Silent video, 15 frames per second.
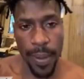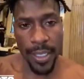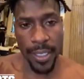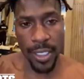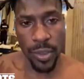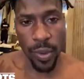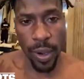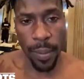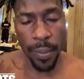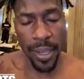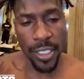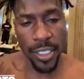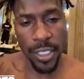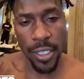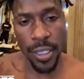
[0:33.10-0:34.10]
I just want to make
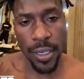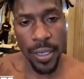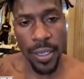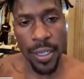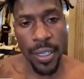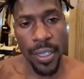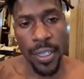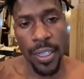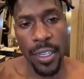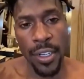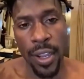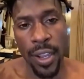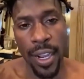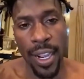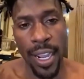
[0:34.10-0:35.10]
sure, you
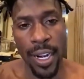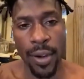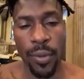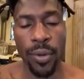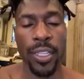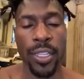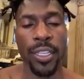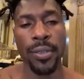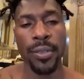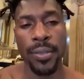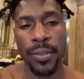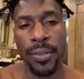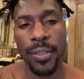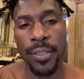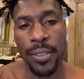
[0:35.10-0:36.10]
know, I got a really
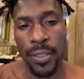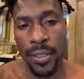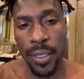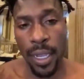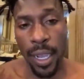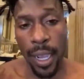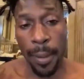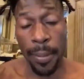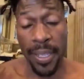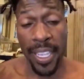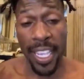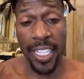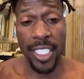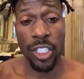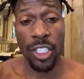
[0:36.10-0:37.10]

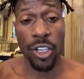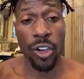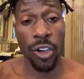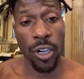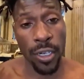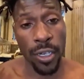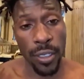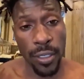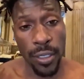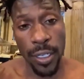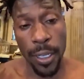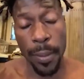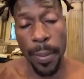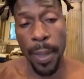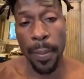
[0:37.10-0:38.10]
obligation or
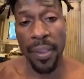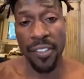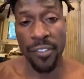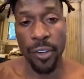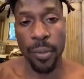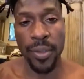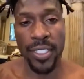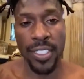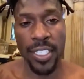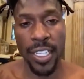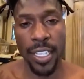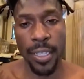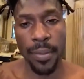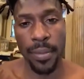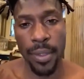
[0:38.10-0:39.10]
commitment from a
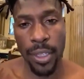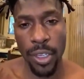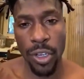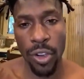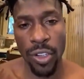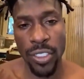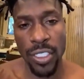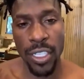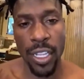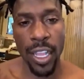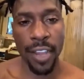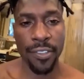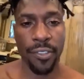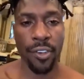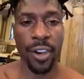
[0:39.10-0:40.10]
team. You know, it's a
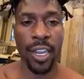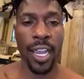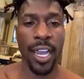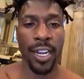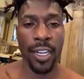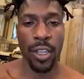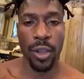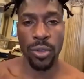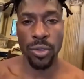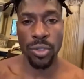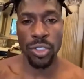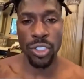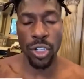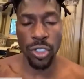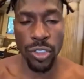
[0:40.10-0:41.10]
lot for a guy to go through
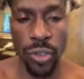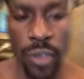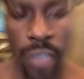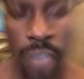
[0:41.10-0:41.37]
surgery.